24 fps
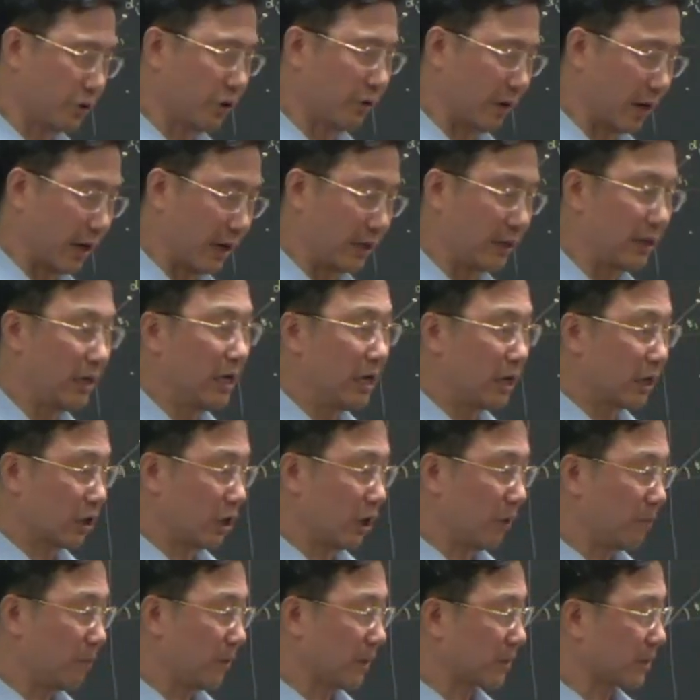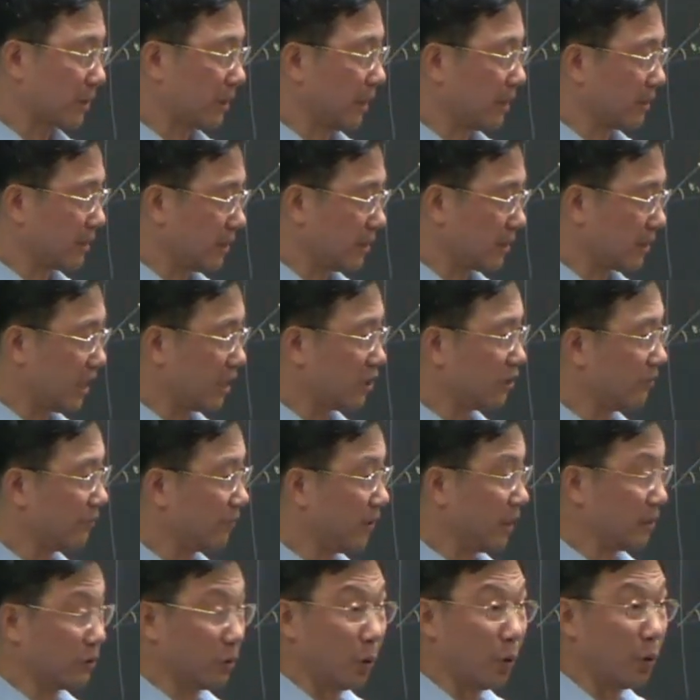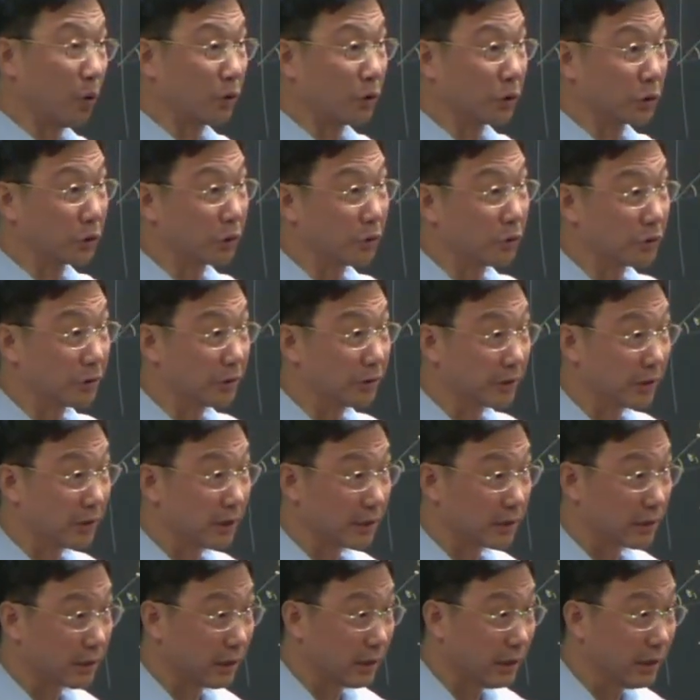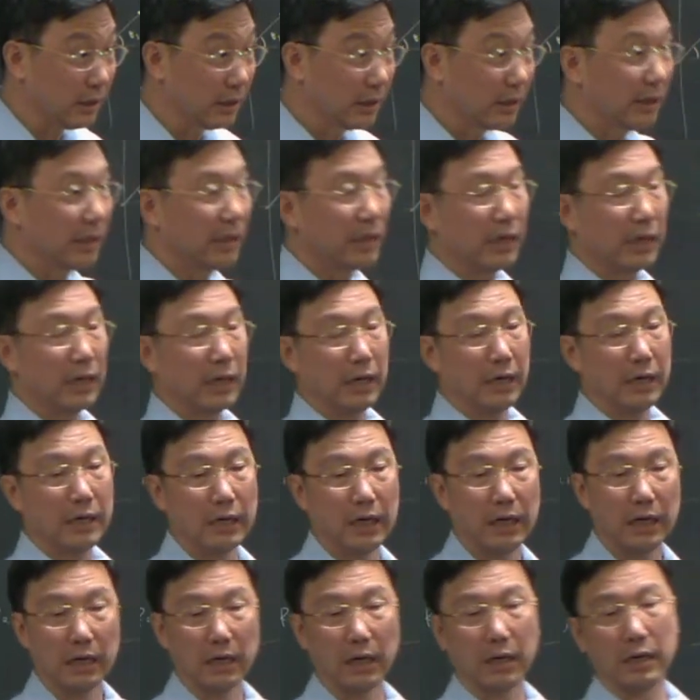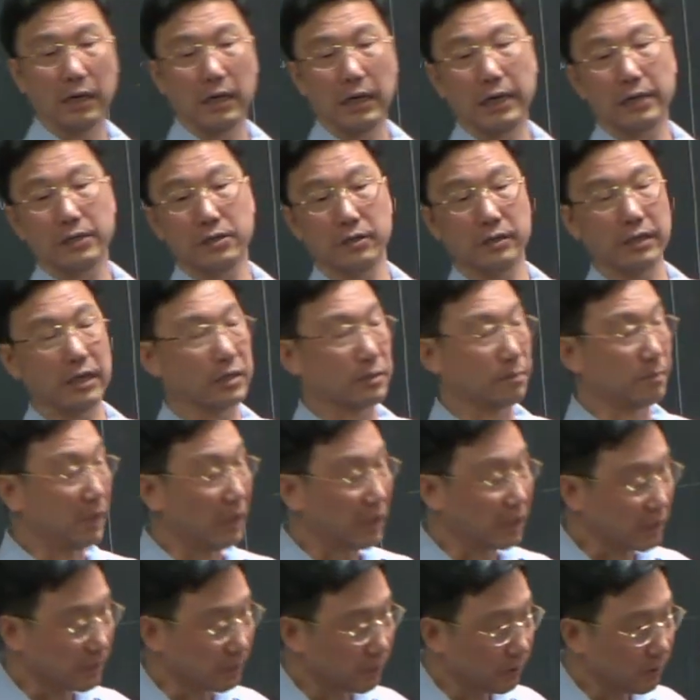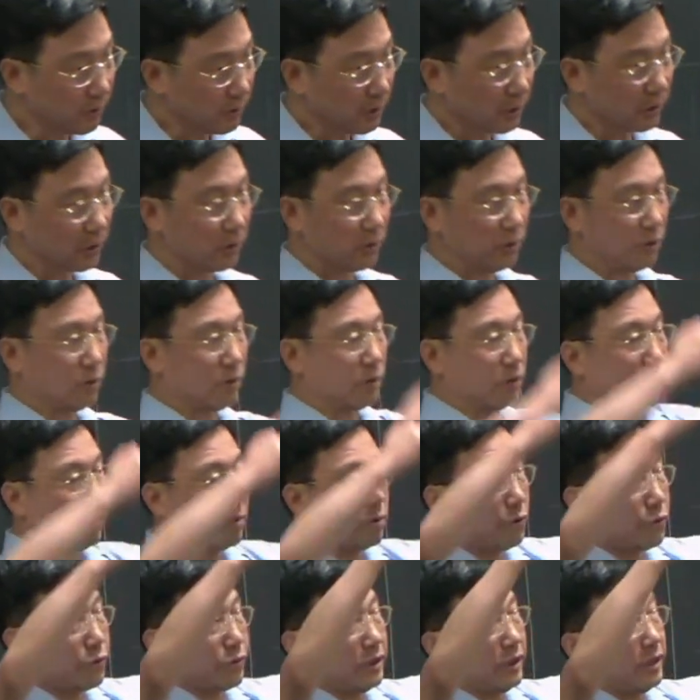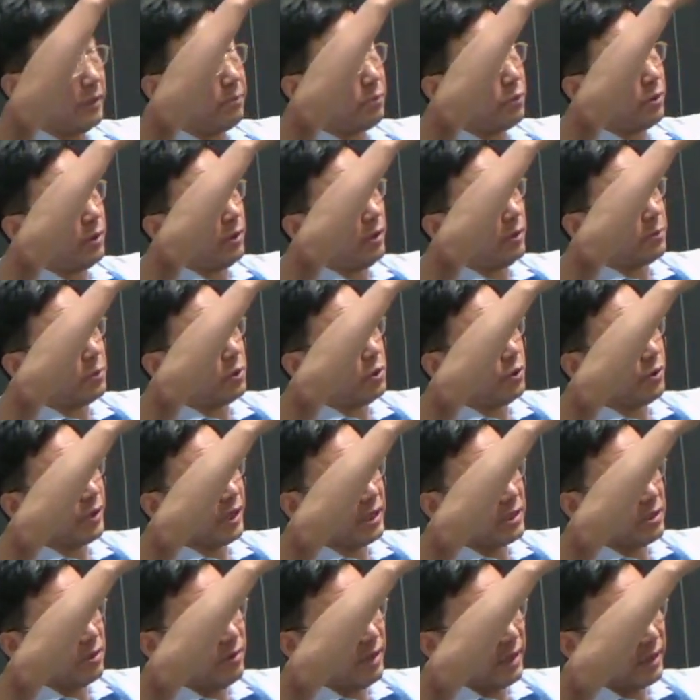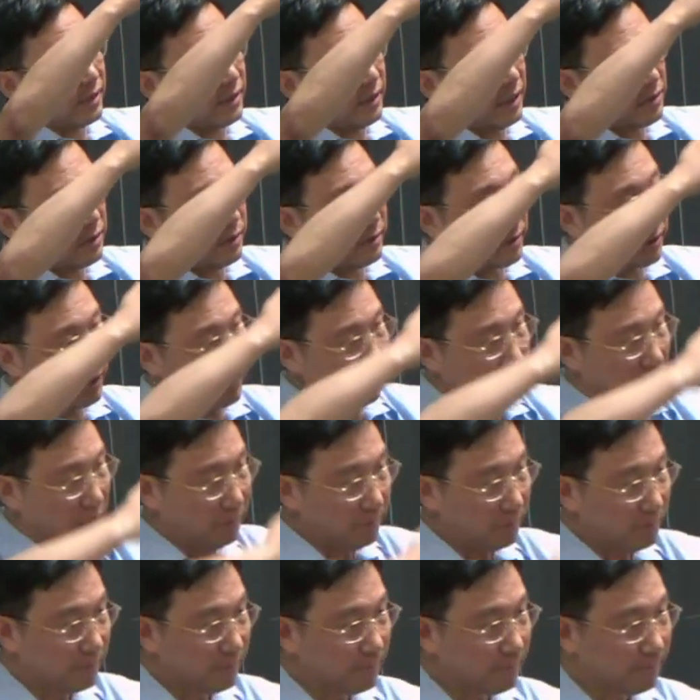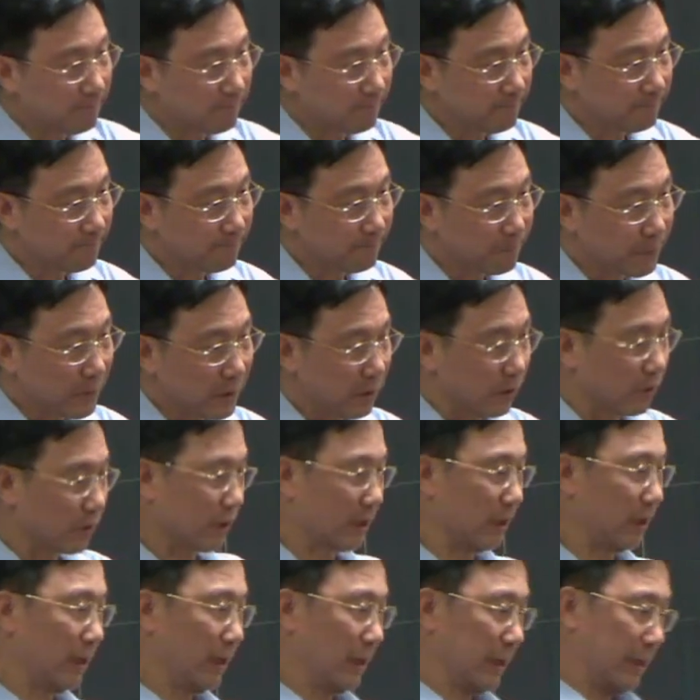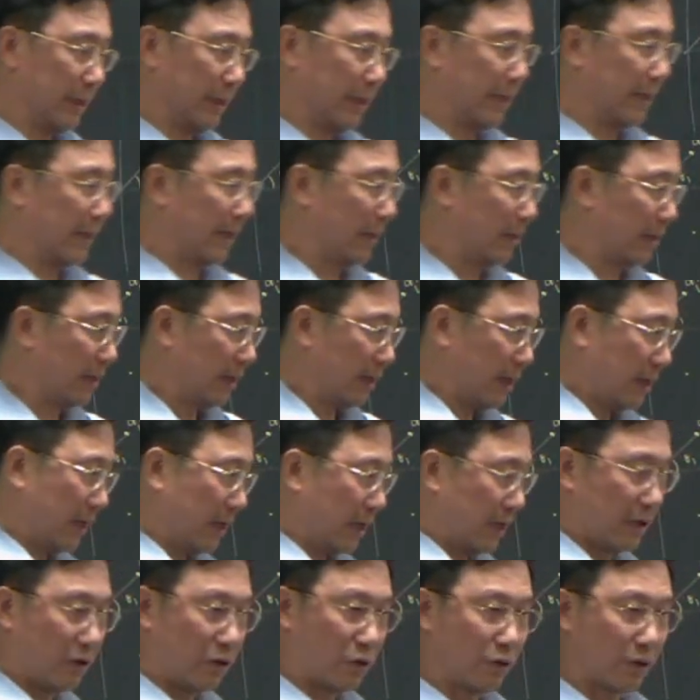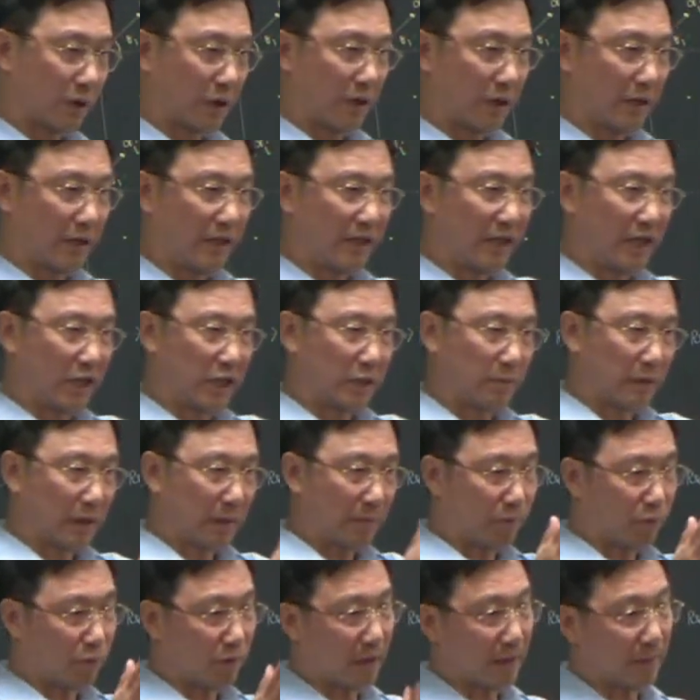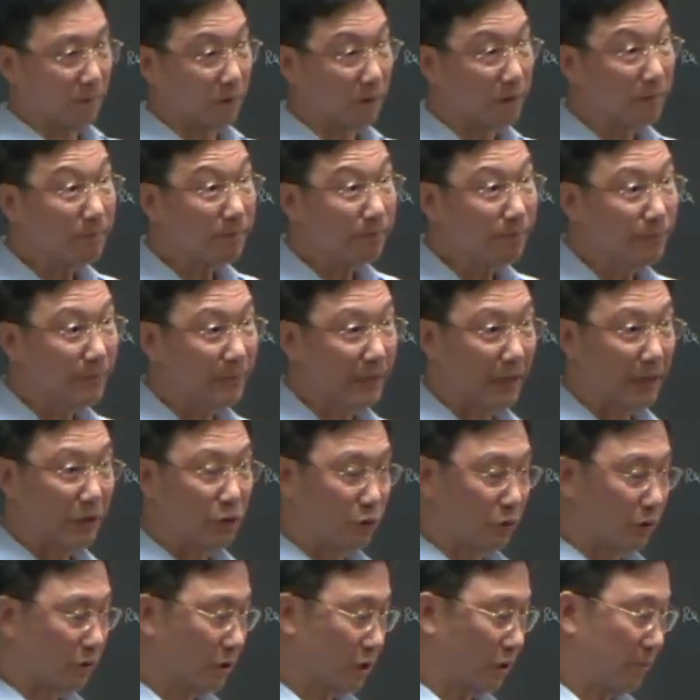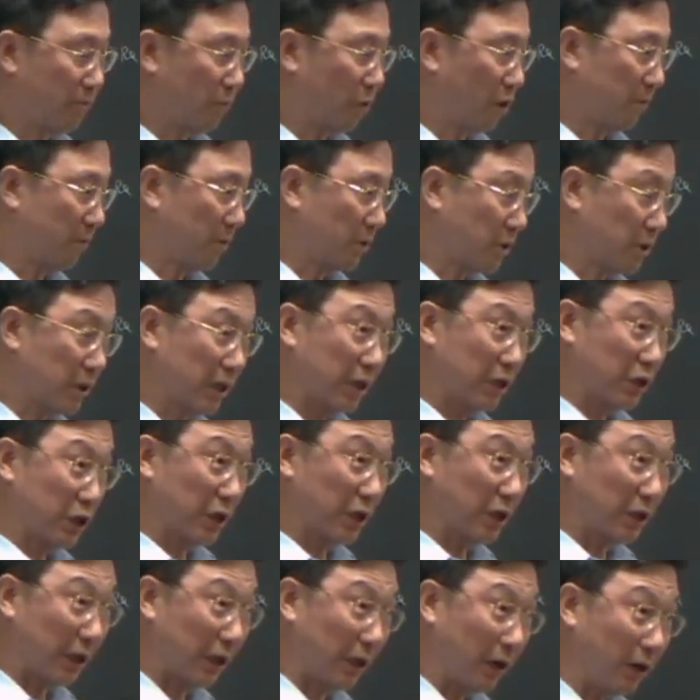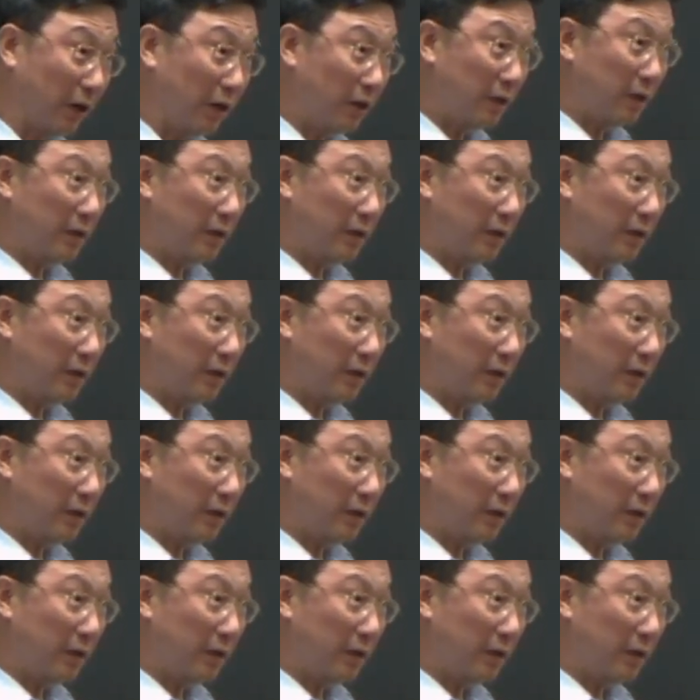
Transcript: right. Complex cases, can you find all the solutions, let's say? And actually, that's possible. You go to the prolongation relaxation scheme, okay? And then you get a linear algebra problem, and you do some more massaging there,